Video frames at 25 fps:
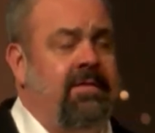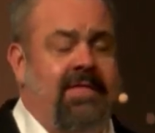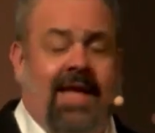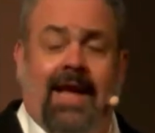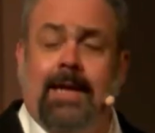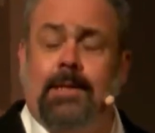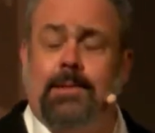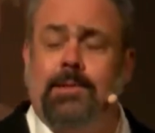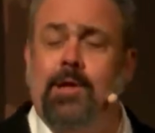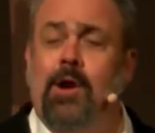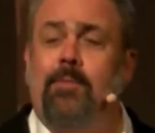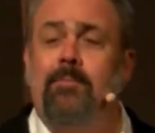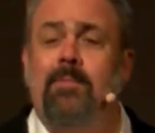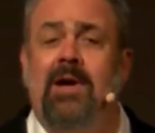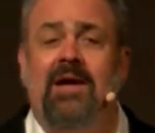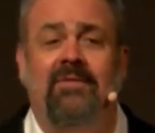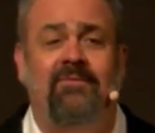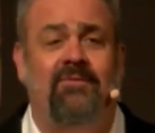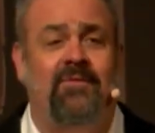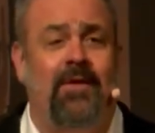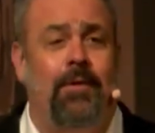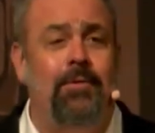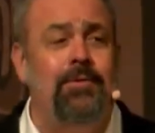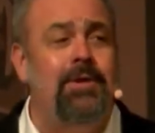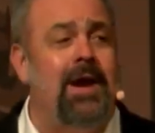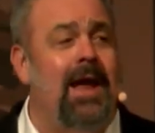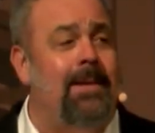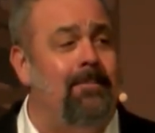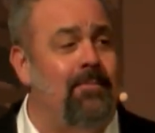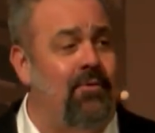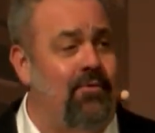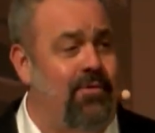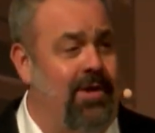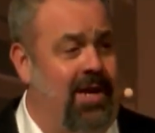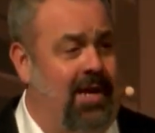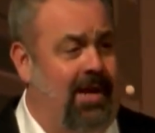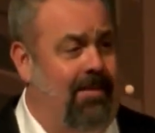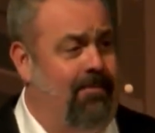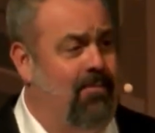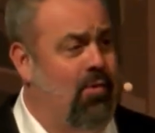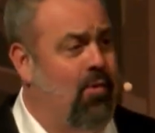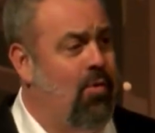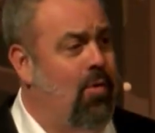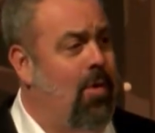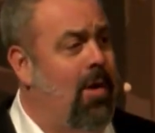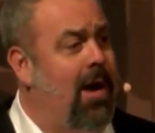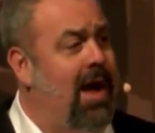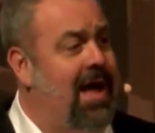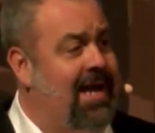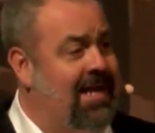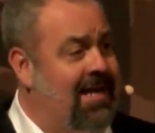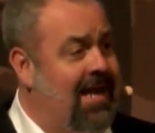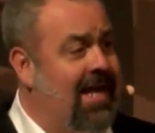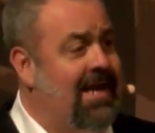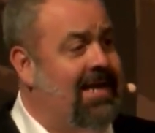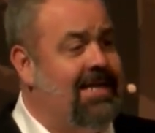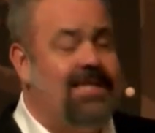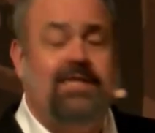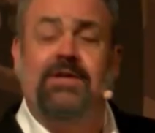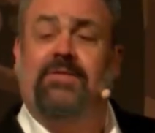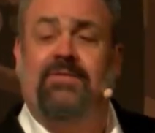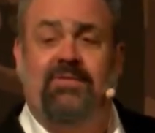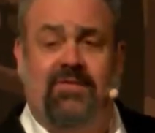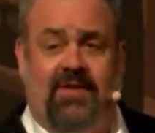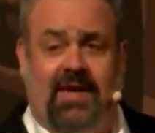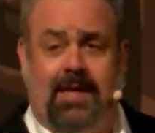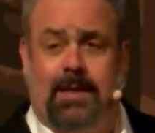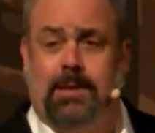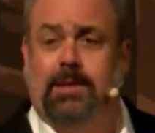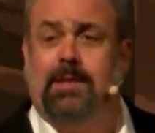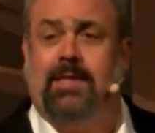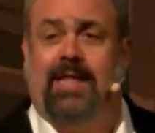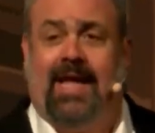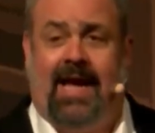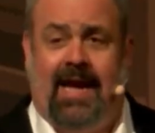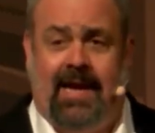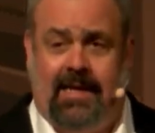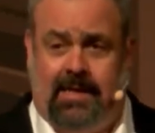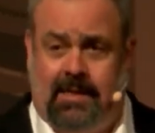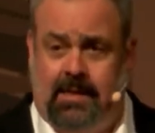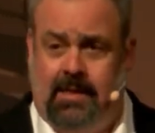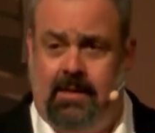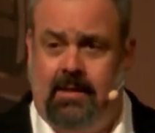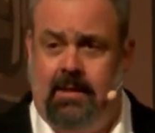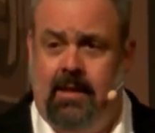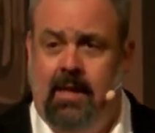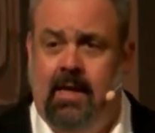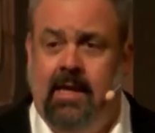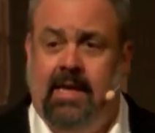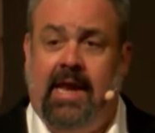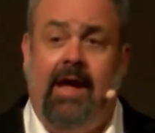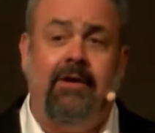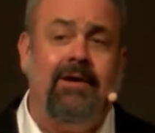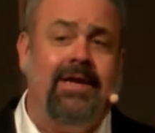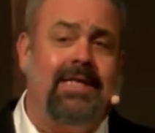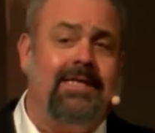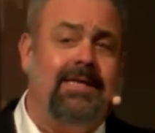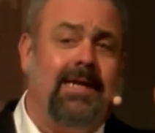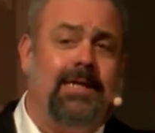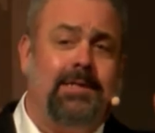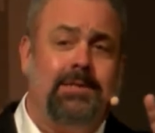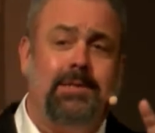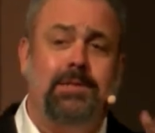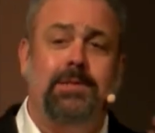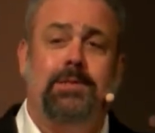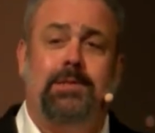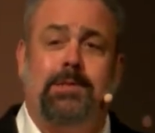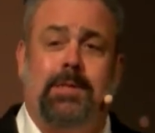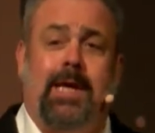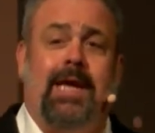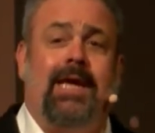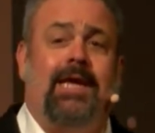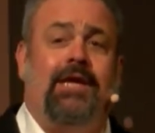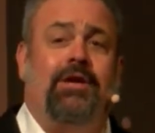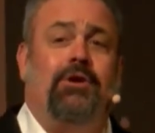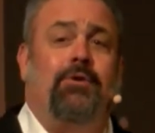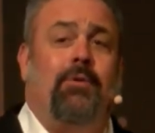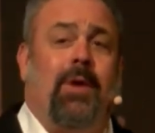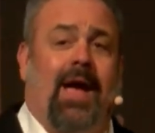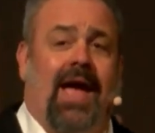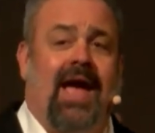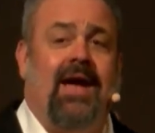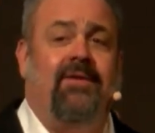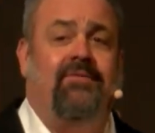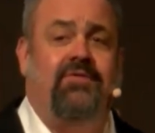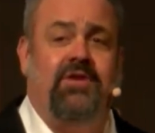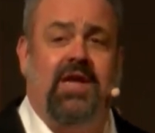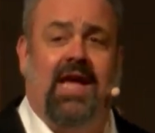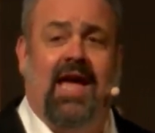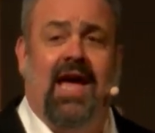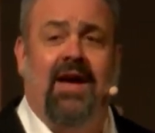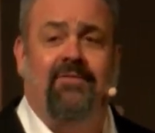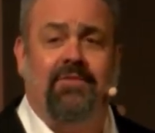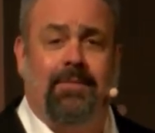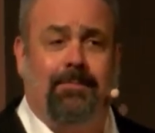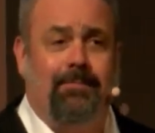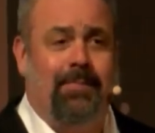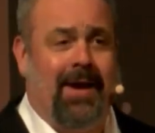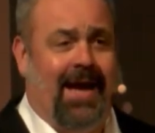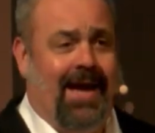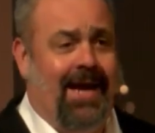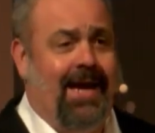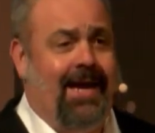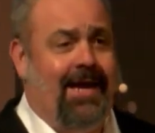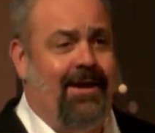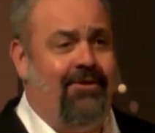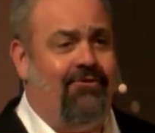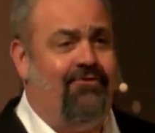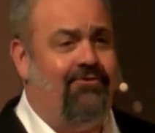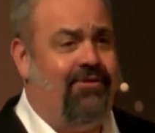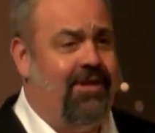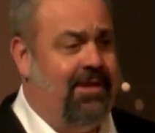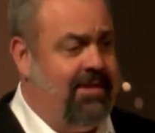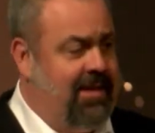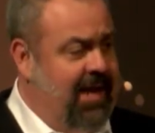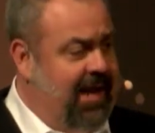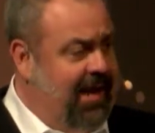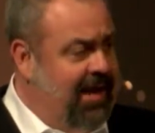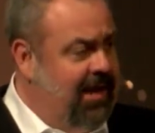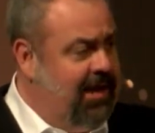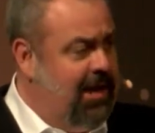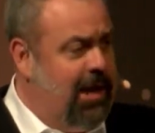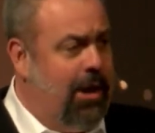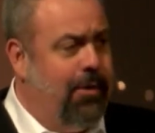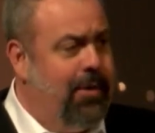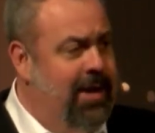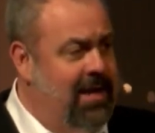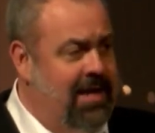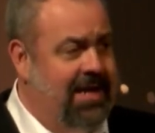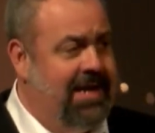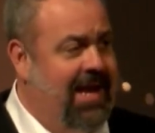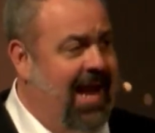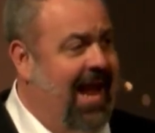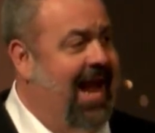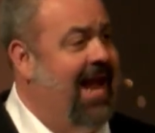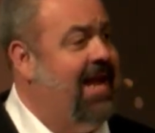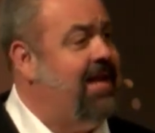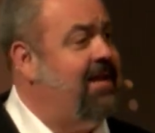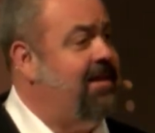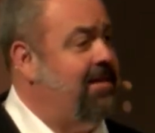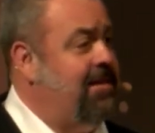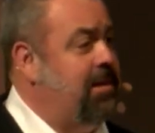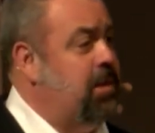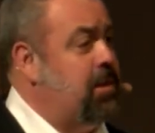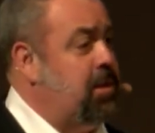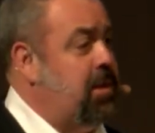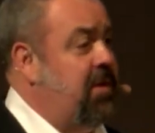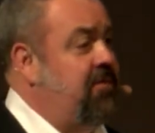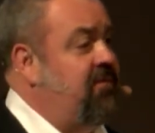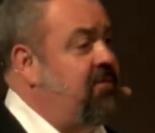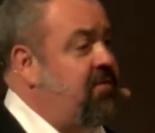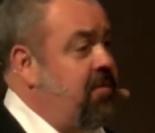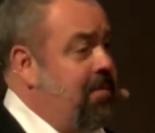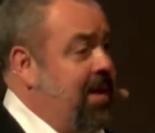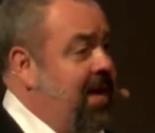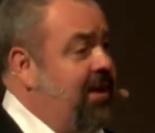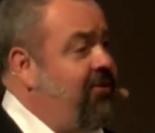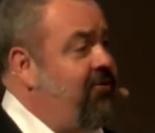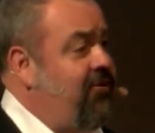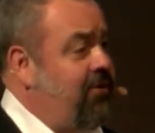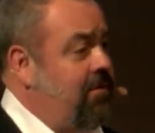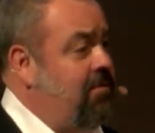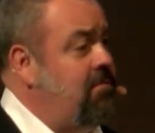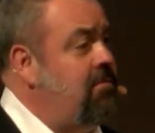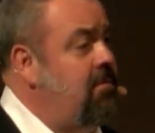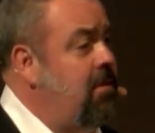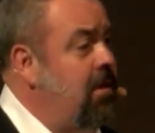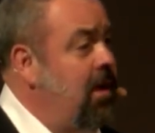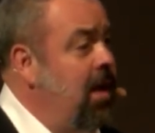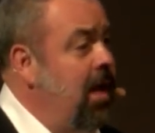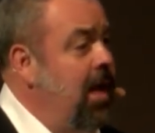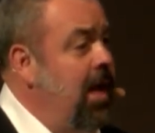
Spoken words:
That's not my phone number anymore. I'd like to fix that. Now, it doesn't say you have to have a page that they can go in and edit this information.